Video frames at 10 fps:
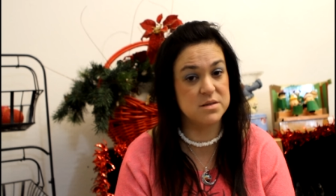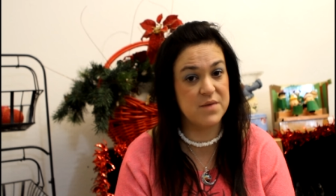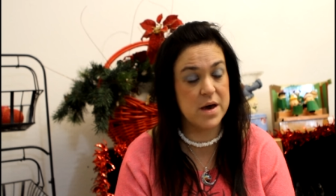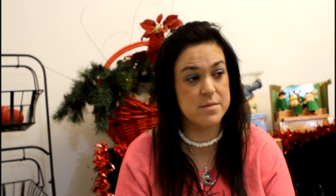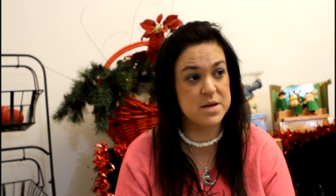and
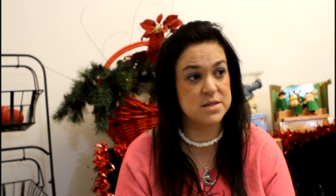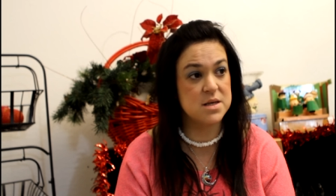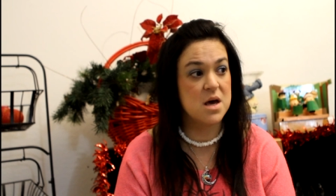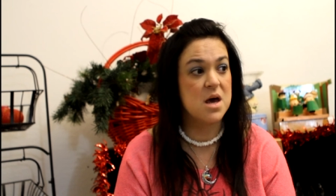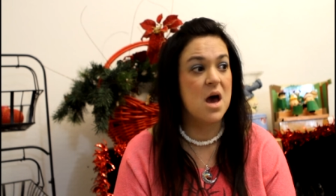vitamins.
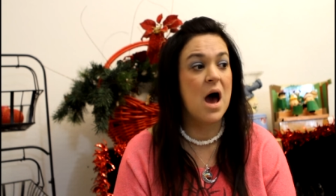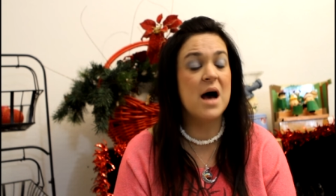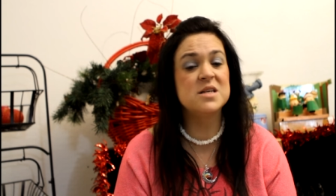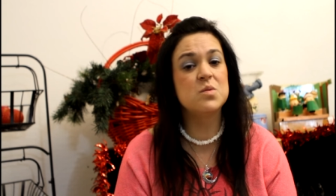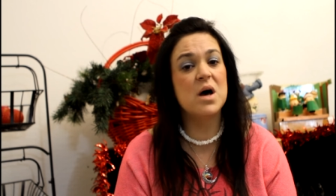
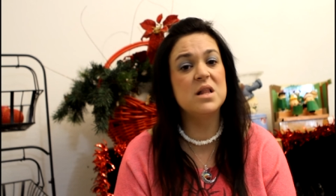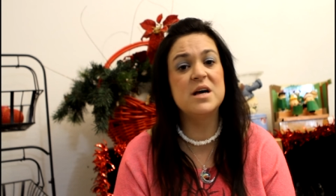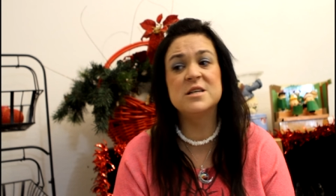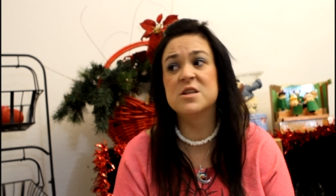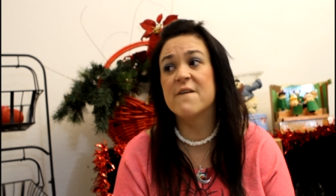As well
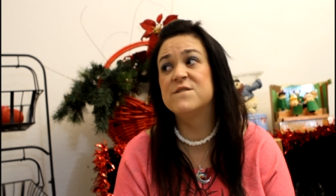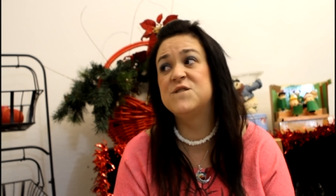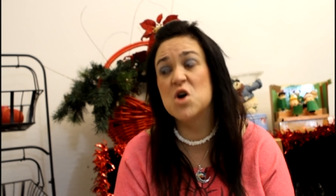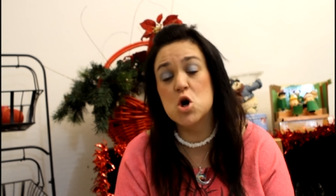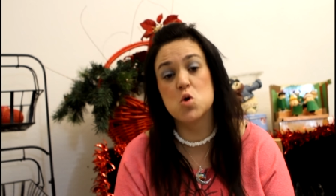as
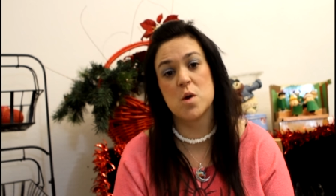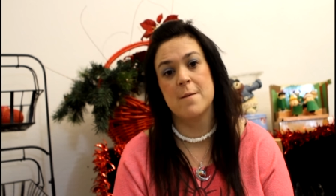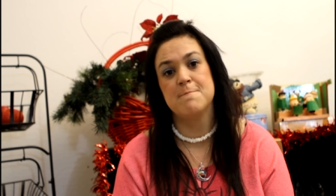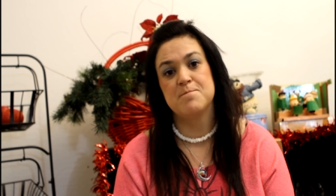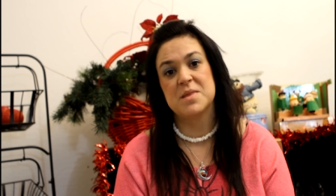food
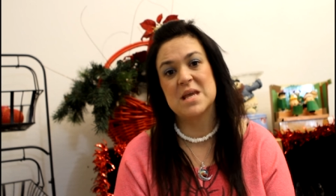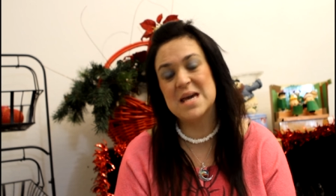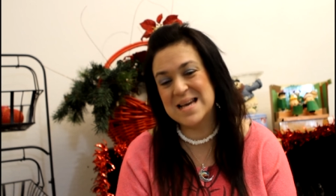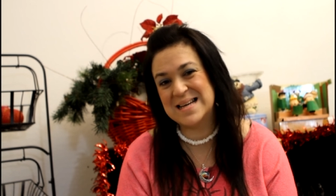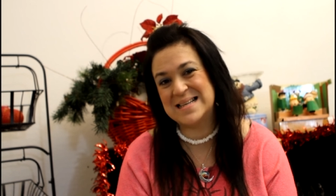
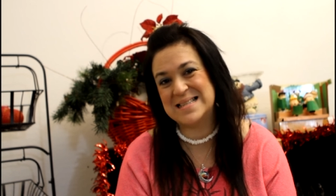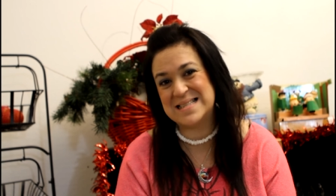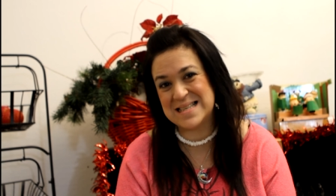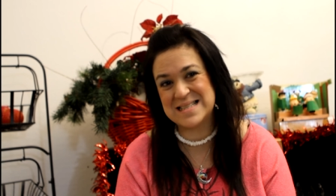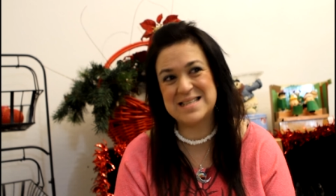
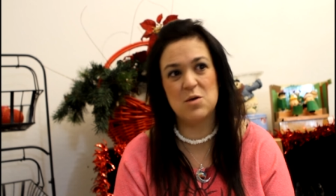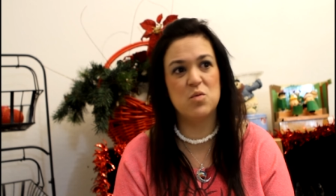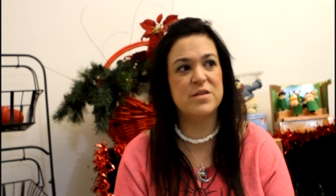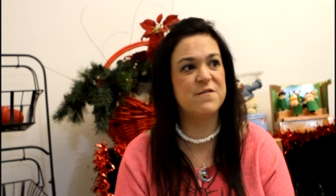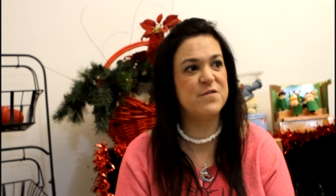inconsistent
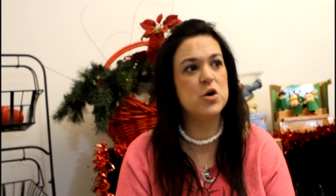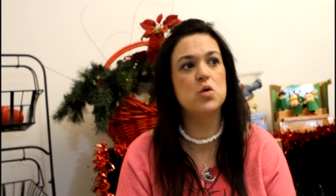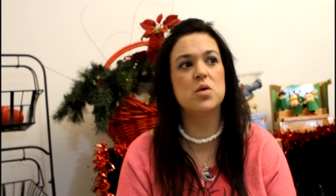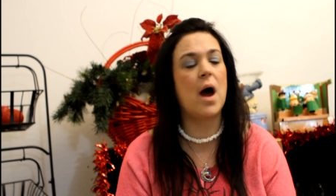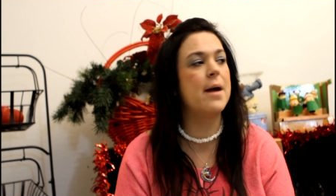with
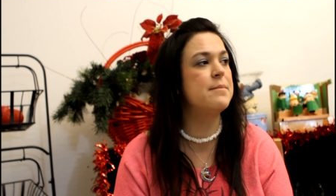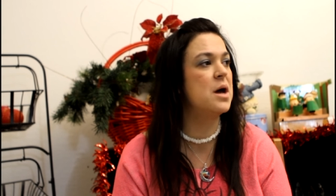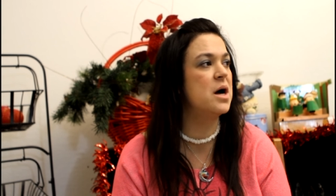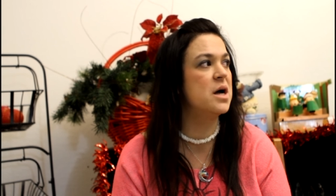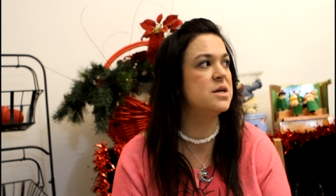food. I'm
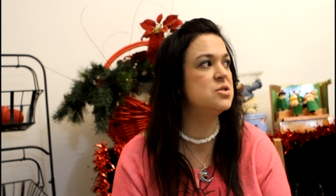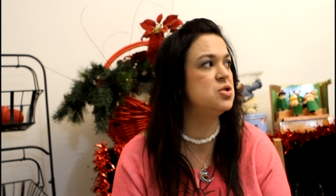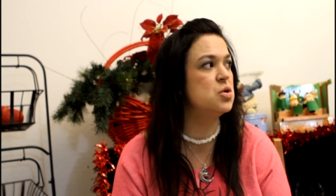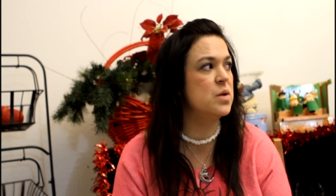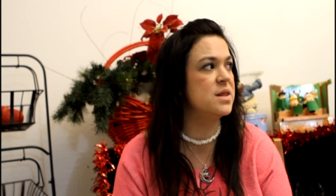
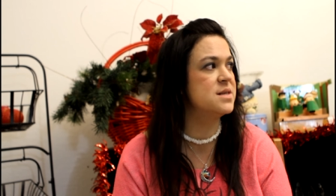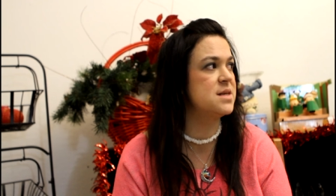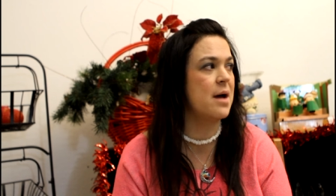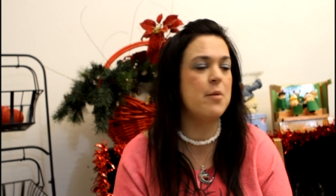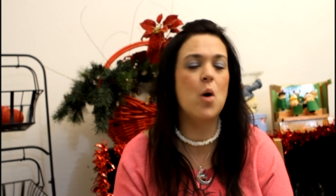not doing
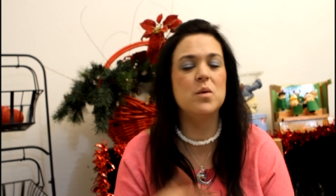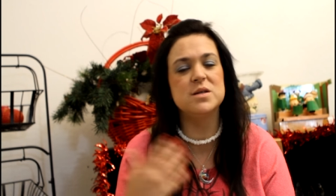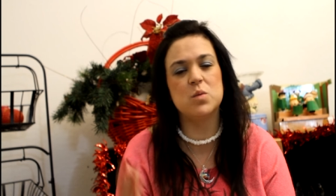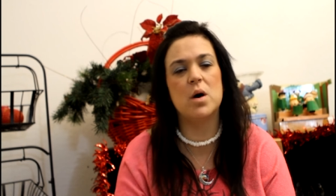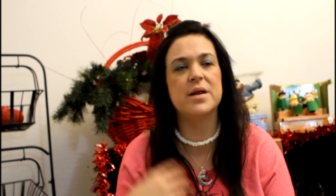this. I'm
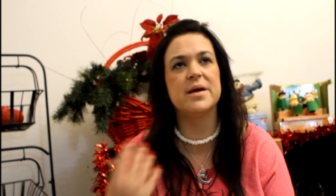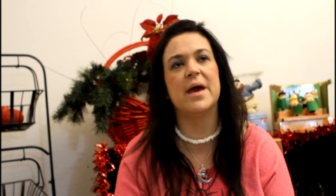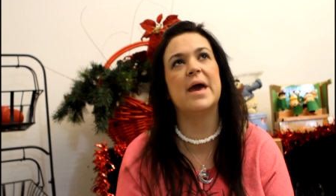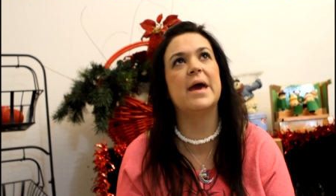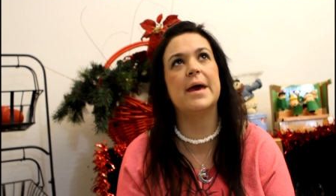always wanting
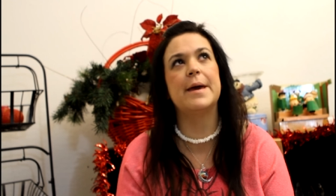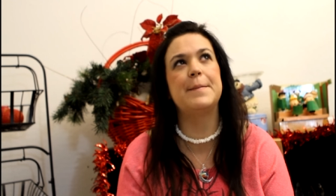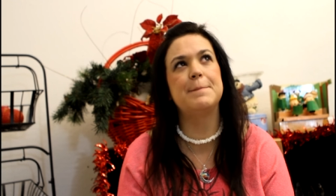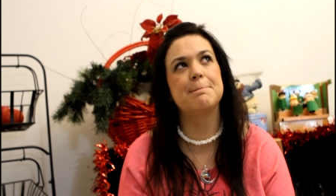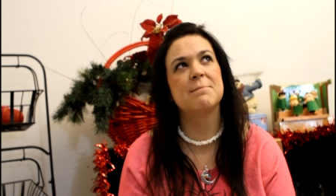
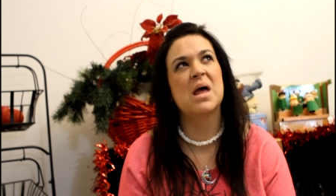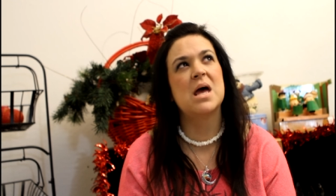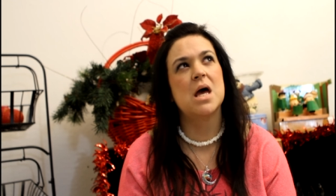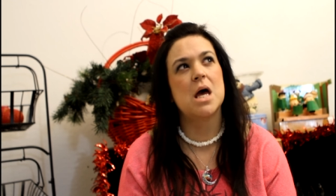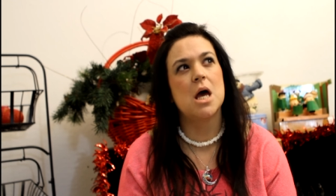a
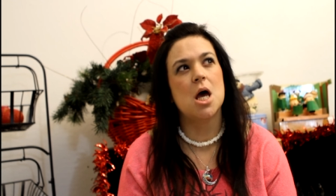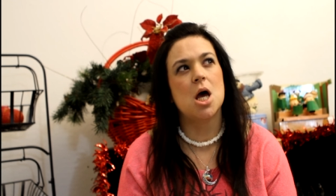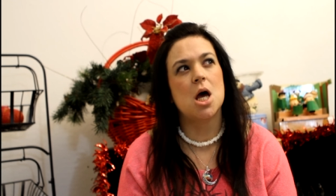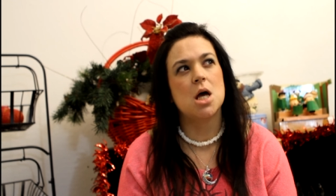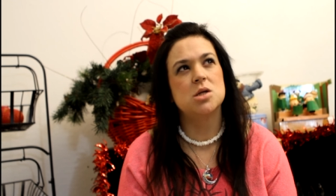
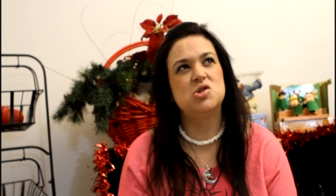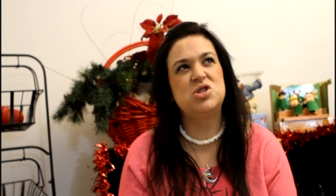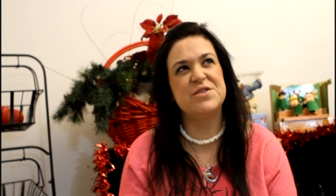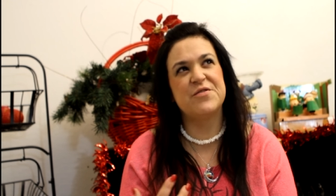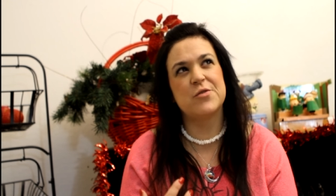
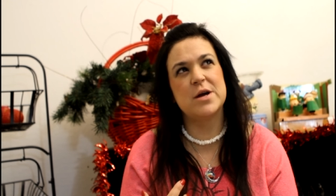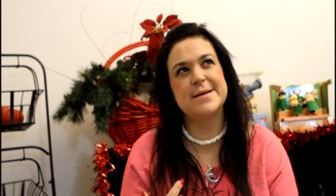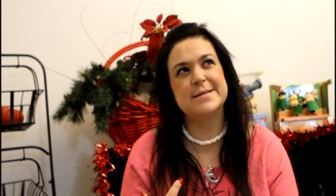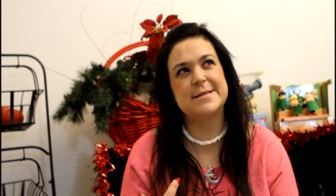different